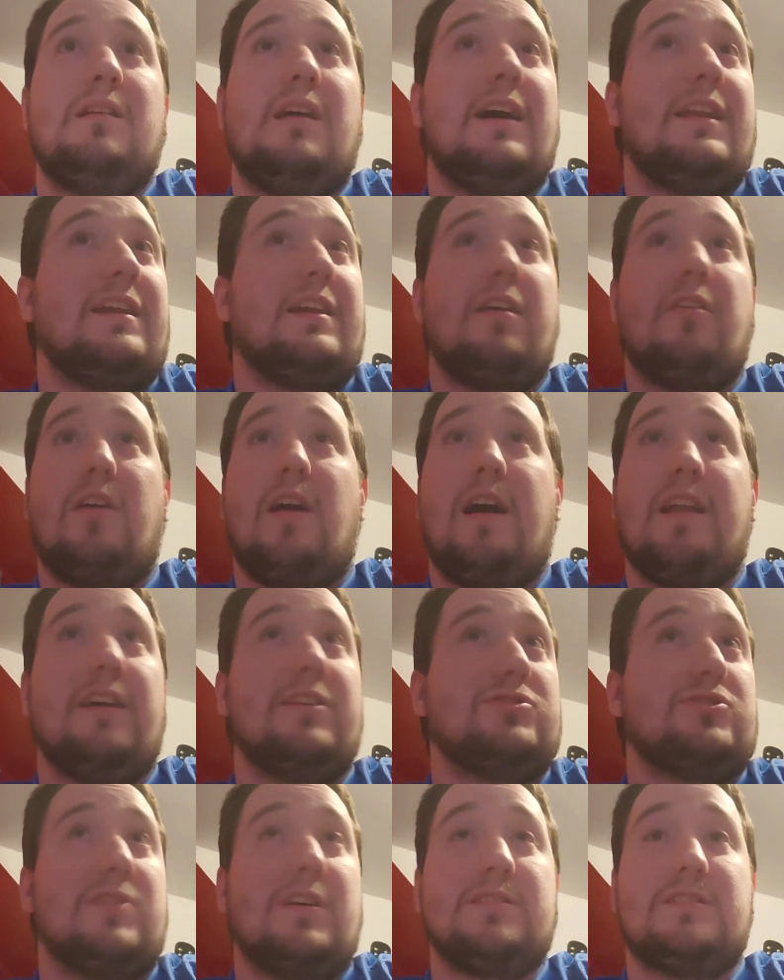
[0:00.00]
I think you got to
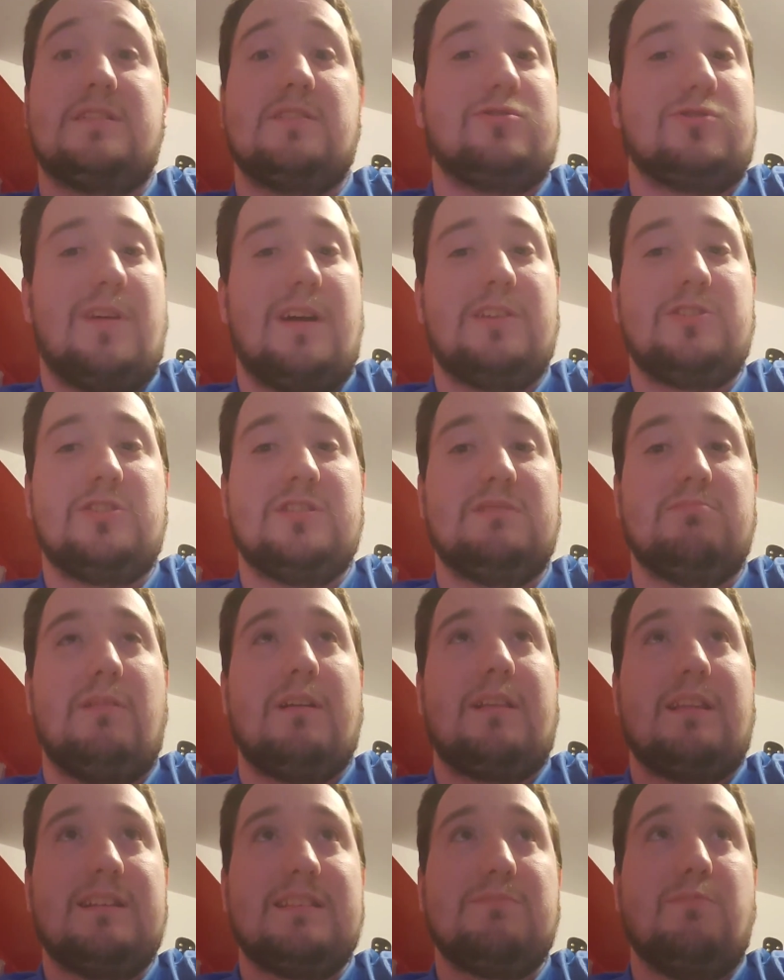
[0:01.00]
address the trenches
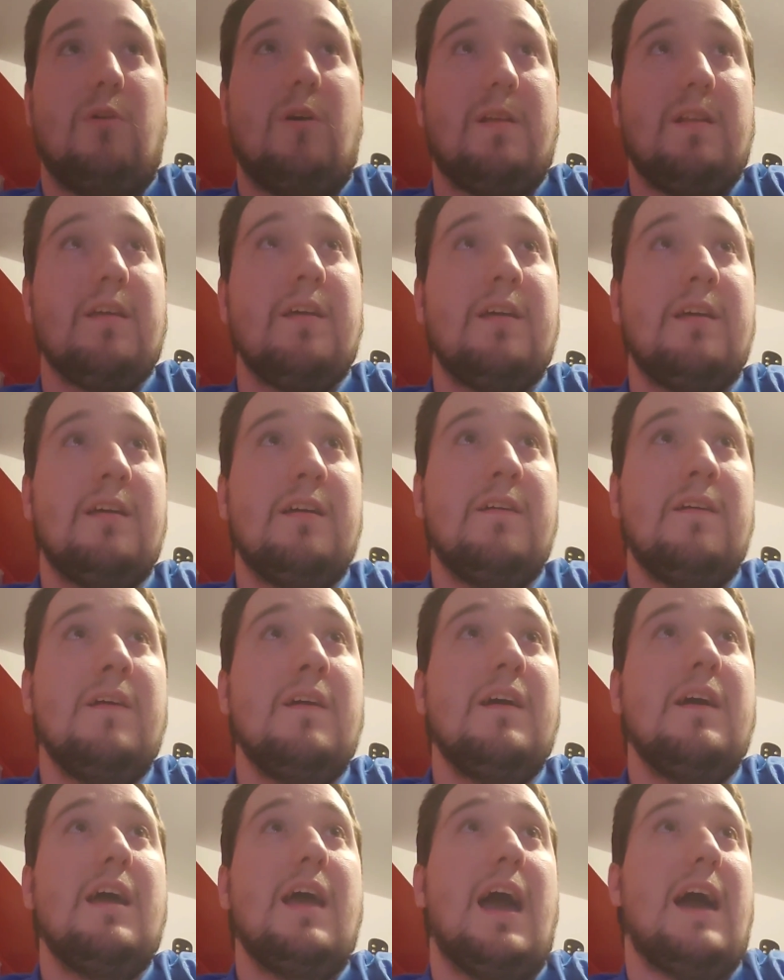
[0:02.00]
with this one.
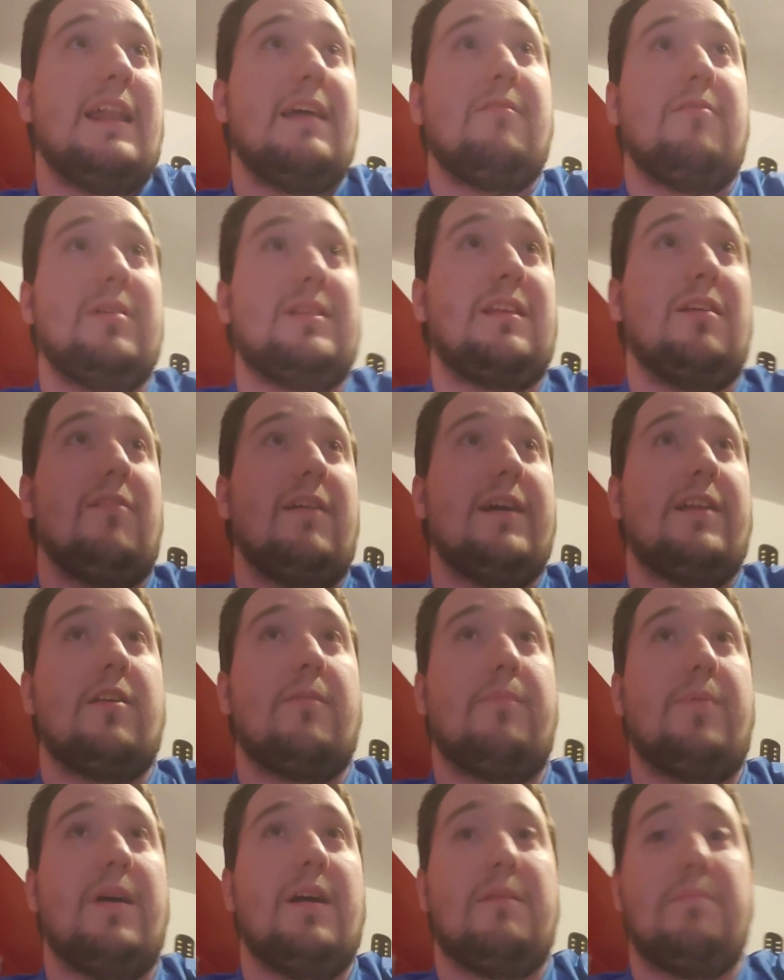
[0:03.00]
And then with the
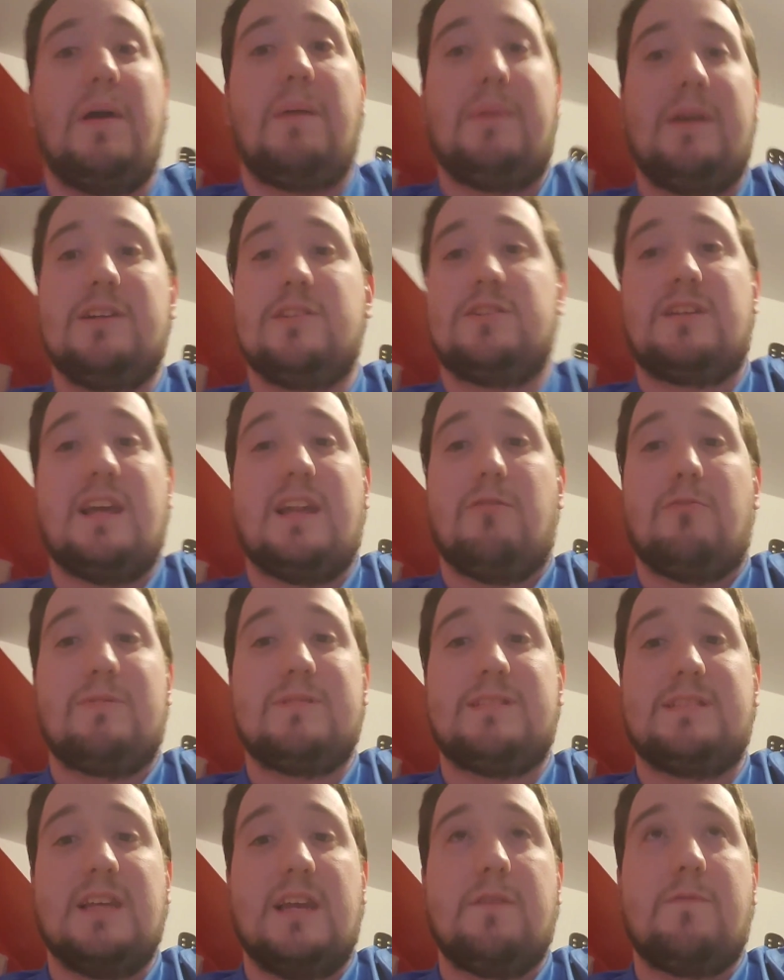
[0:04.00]
later pick, maybe you'd get a
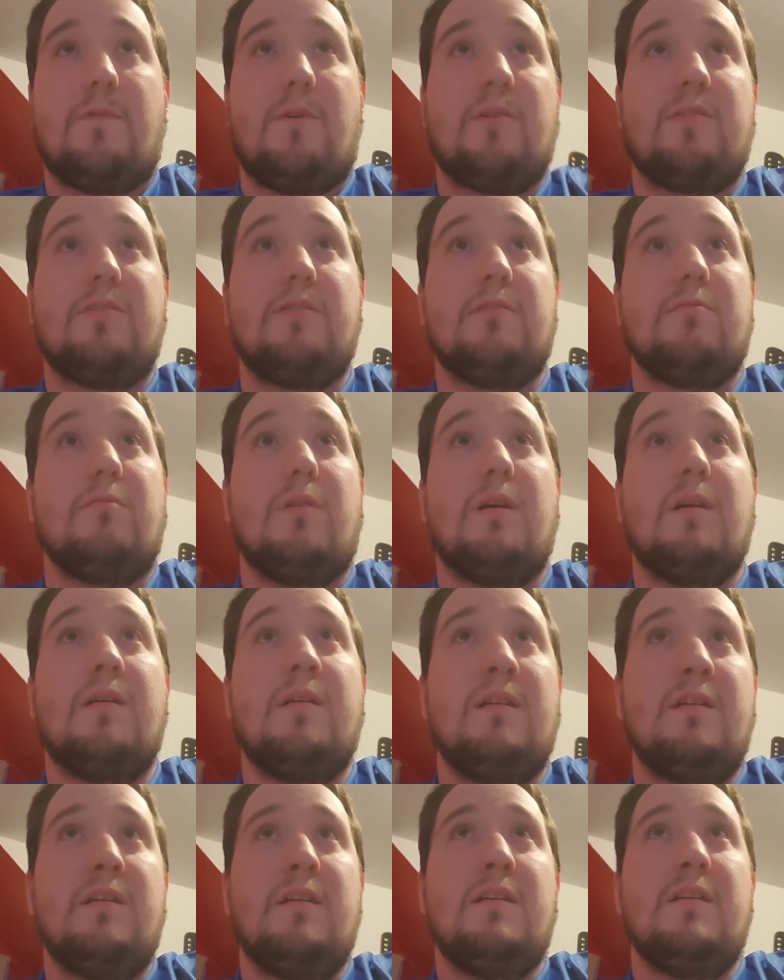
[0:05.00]
receiver
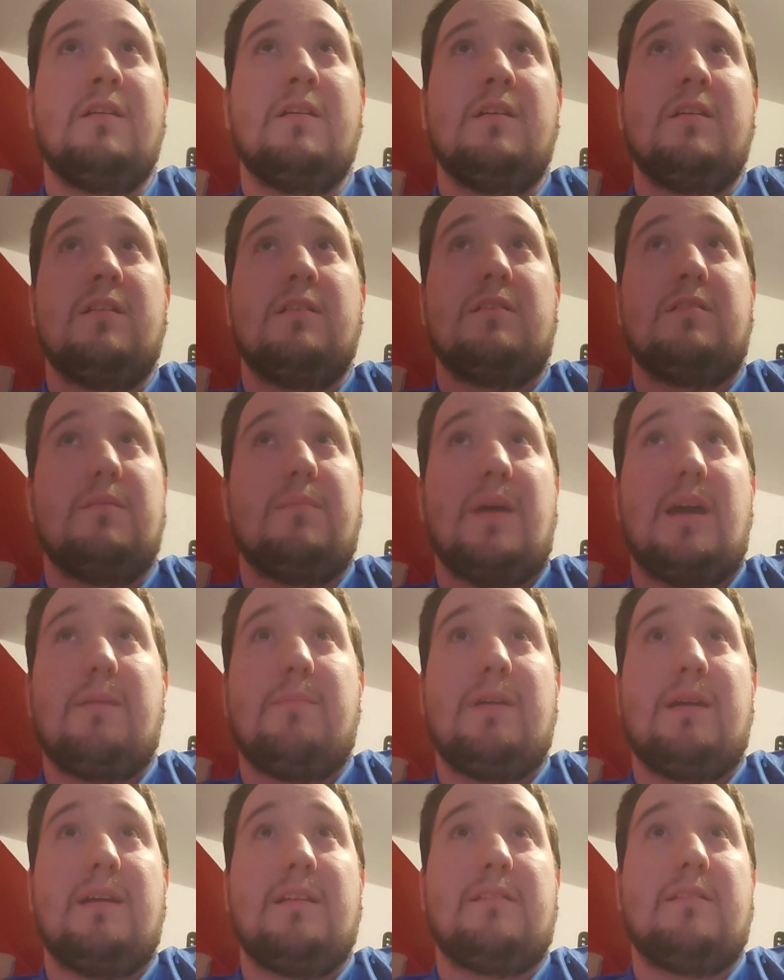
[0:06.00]

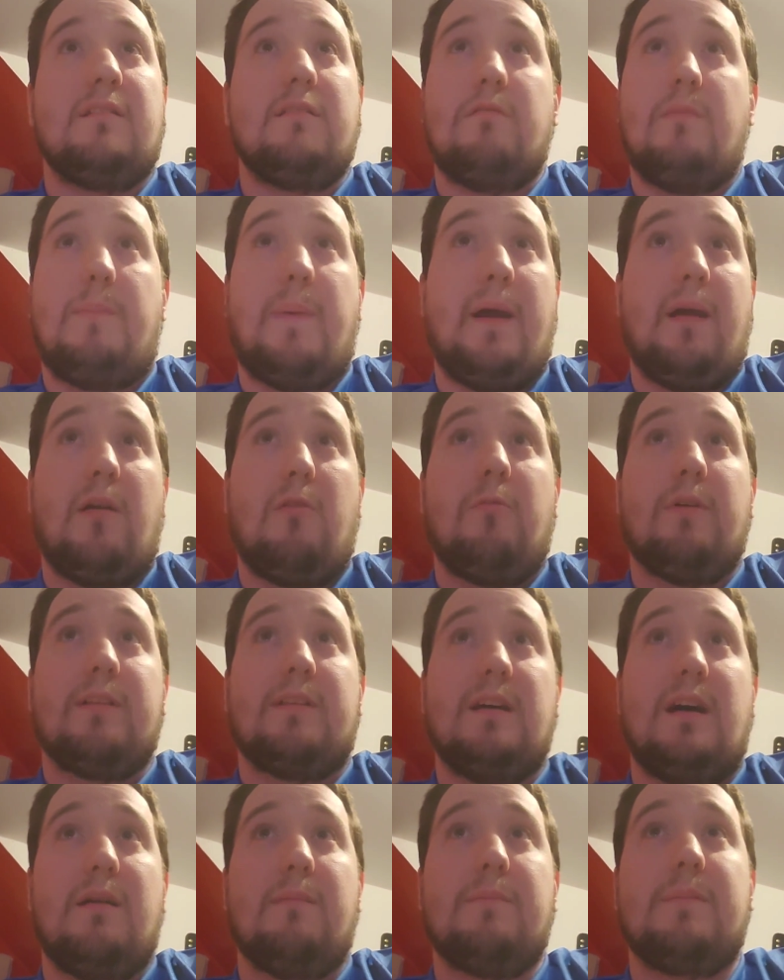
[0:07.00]
to pair
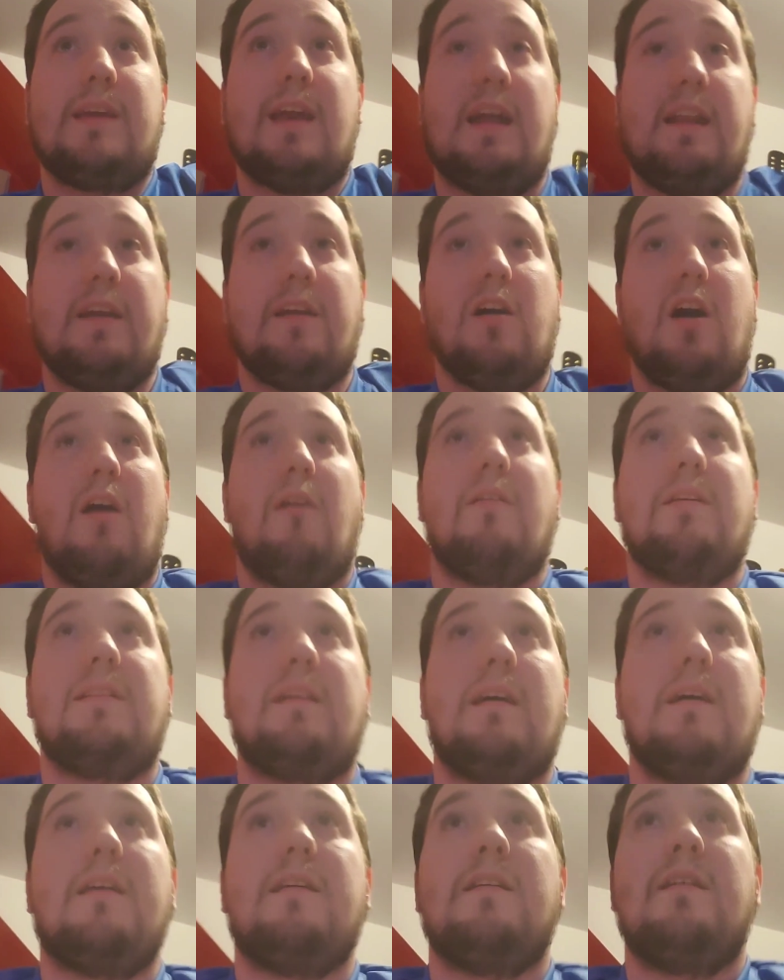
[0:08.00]
with Kenny
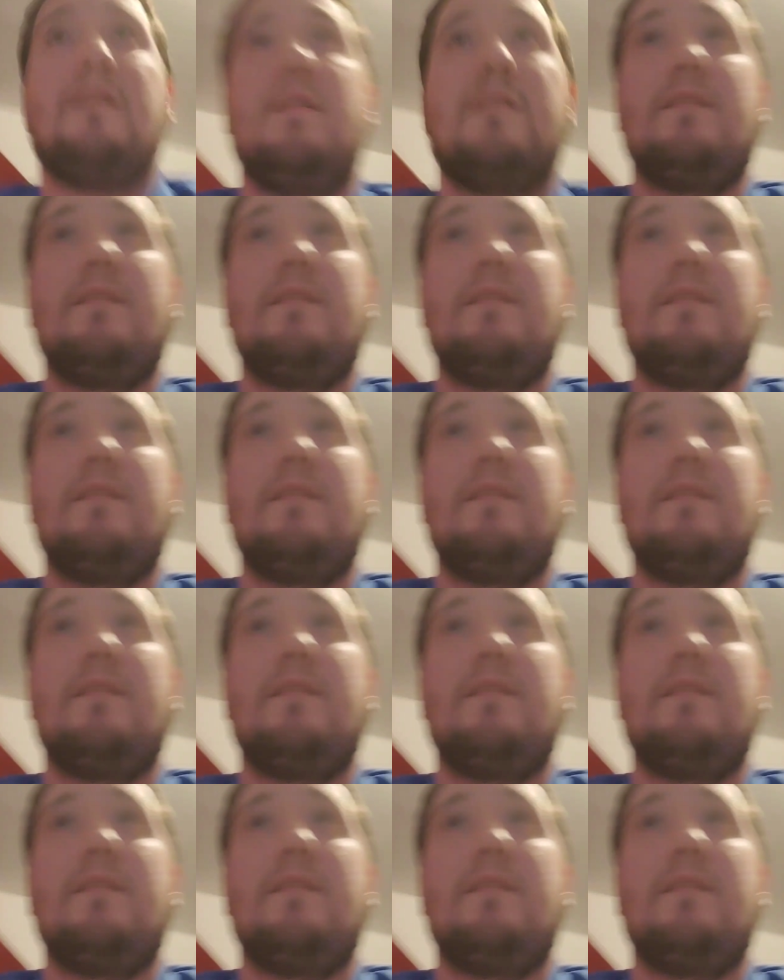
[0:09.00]
Golladay.